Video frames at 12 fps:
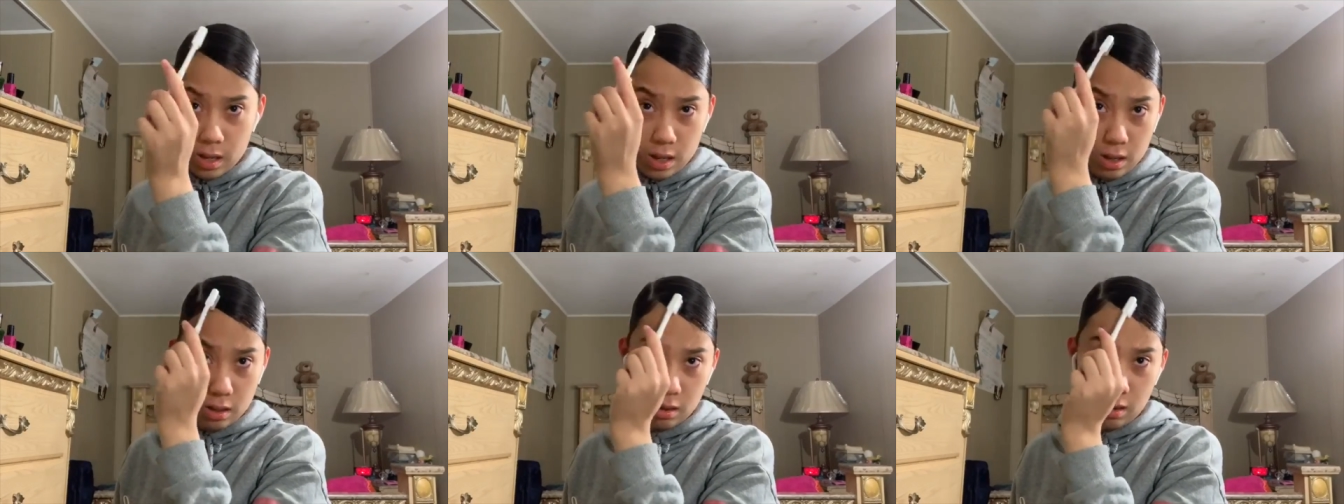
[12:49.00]

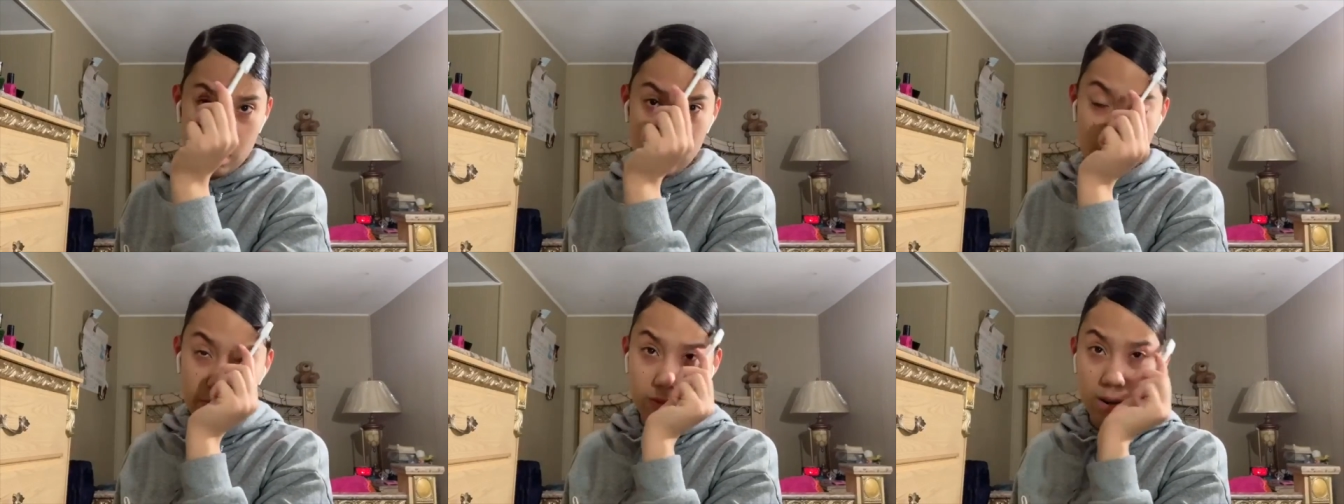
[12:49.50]
it's all
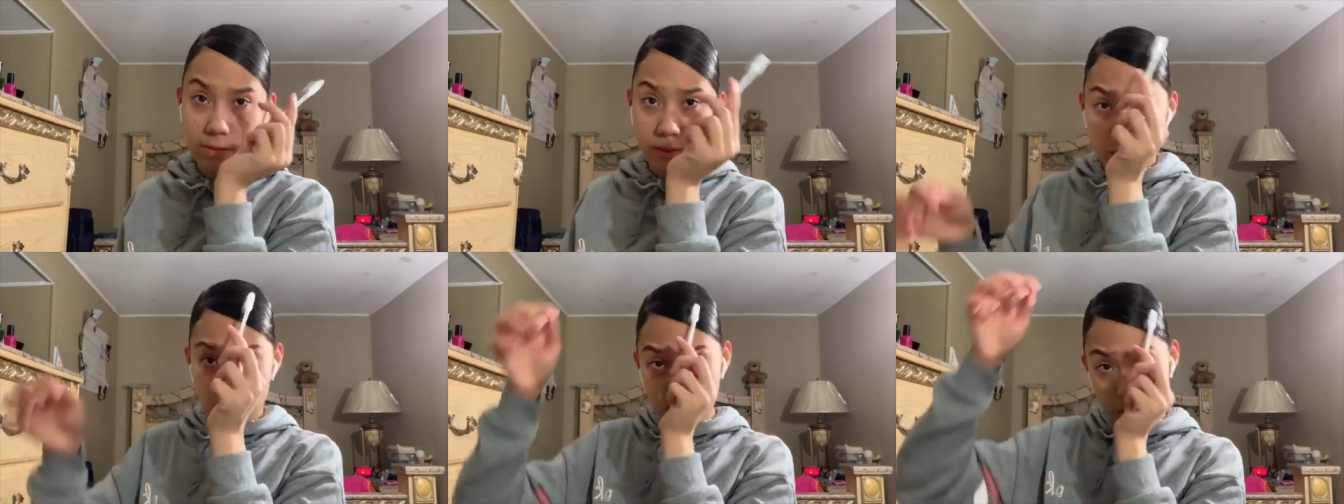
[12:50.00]
your
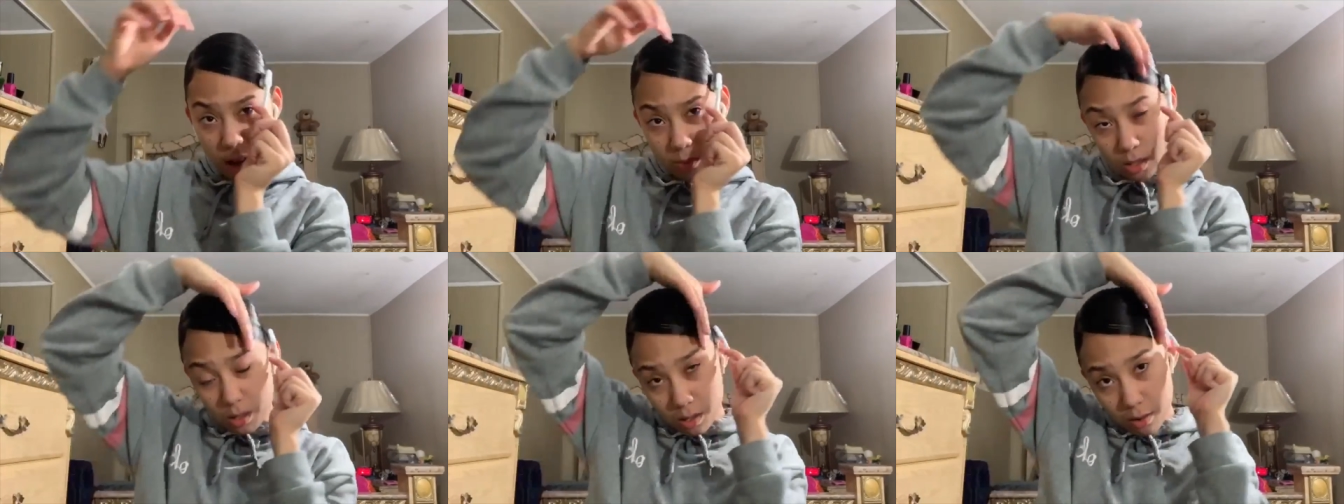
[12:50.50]
preference. So now I'm
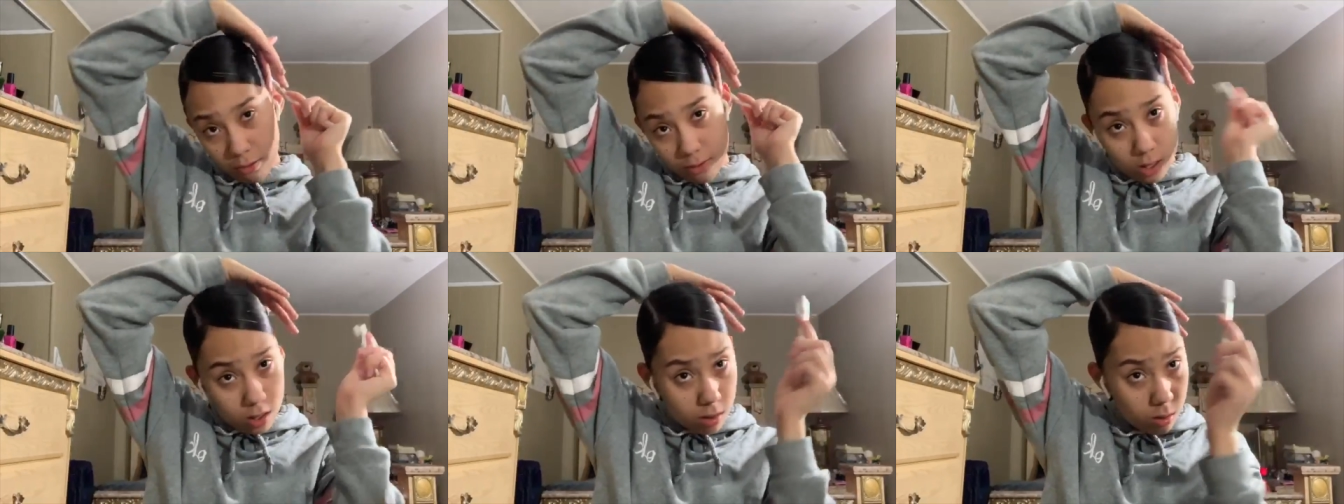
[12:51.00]
just gonna
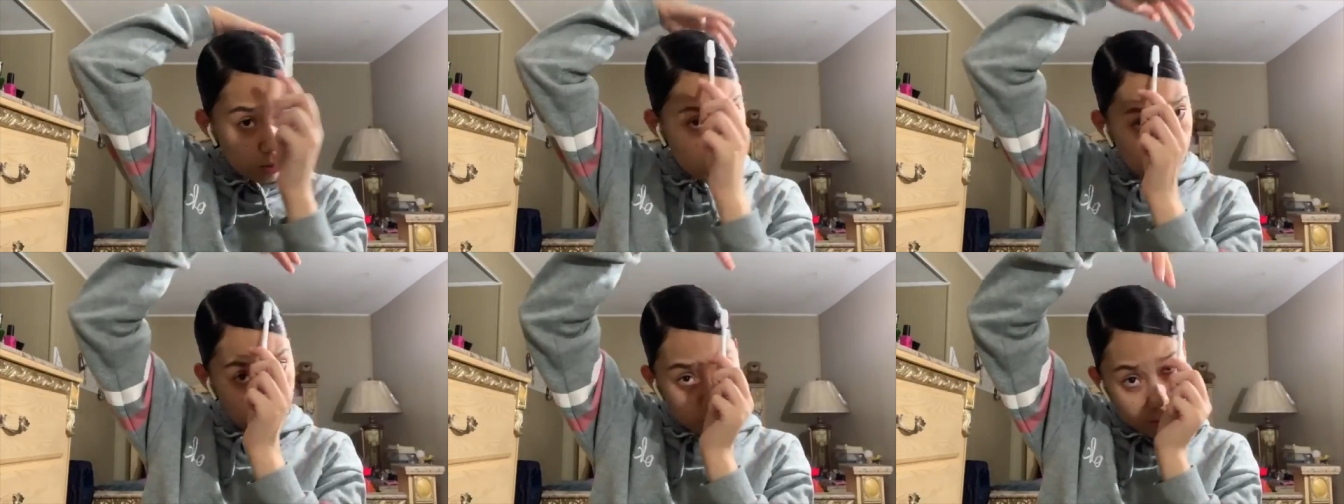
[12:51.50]
fix the
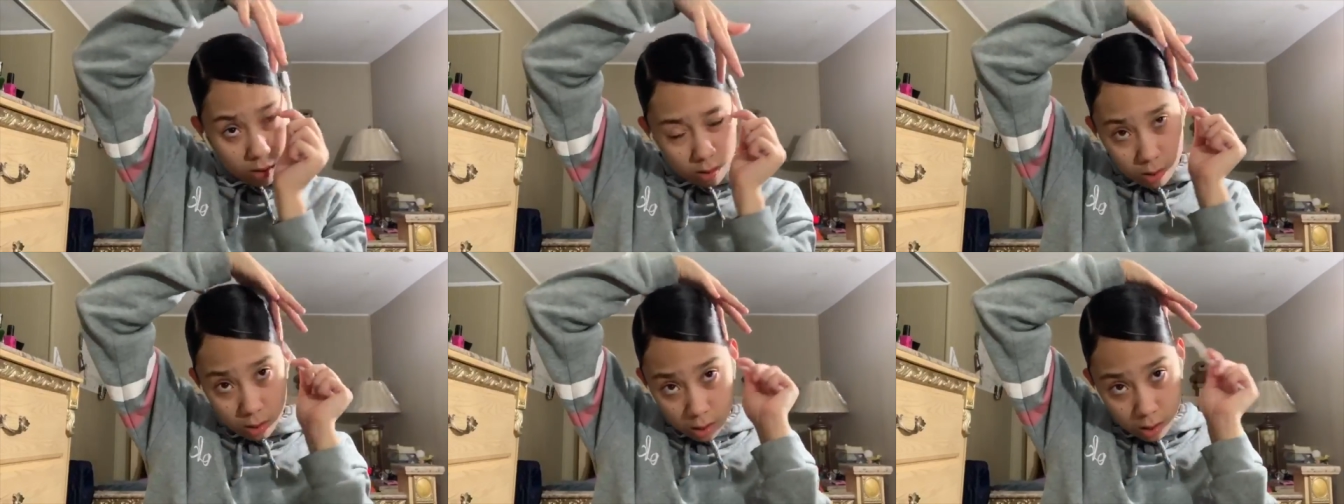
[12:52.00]
swoop.
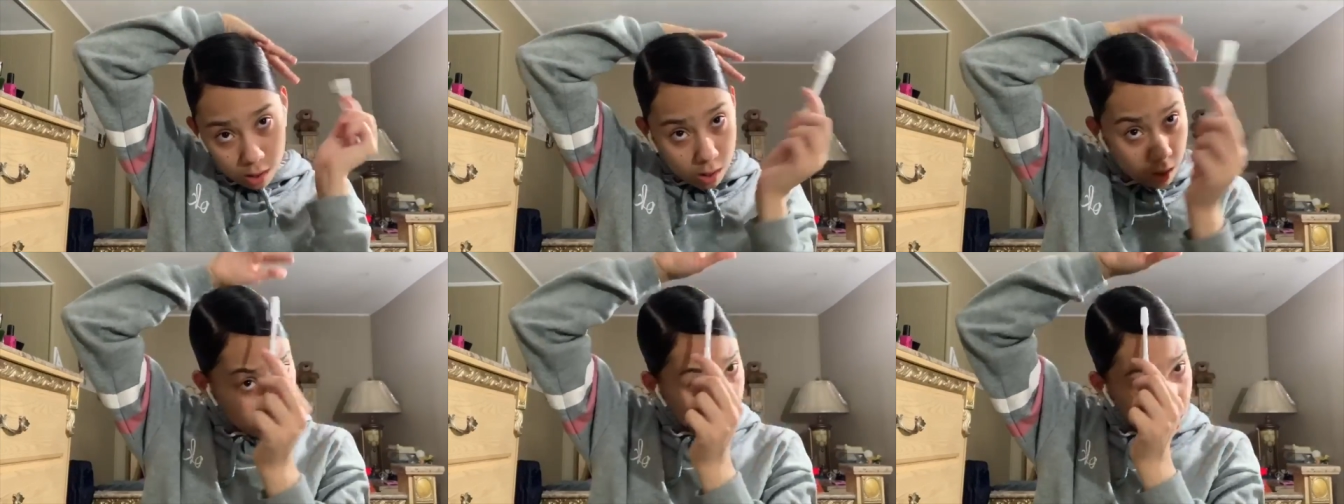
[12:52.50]

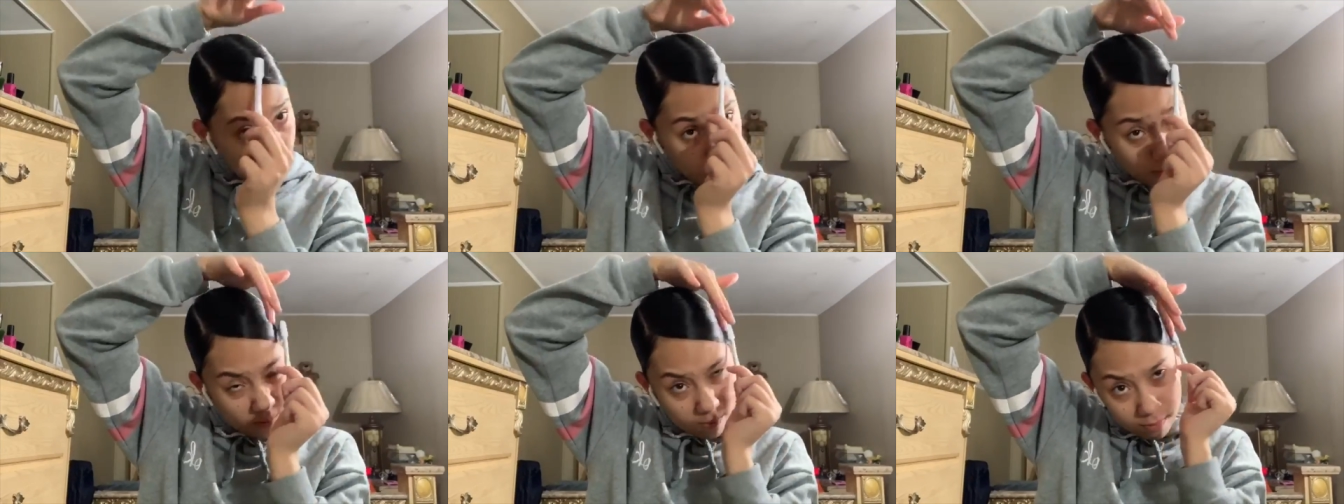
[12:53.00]
And yeah.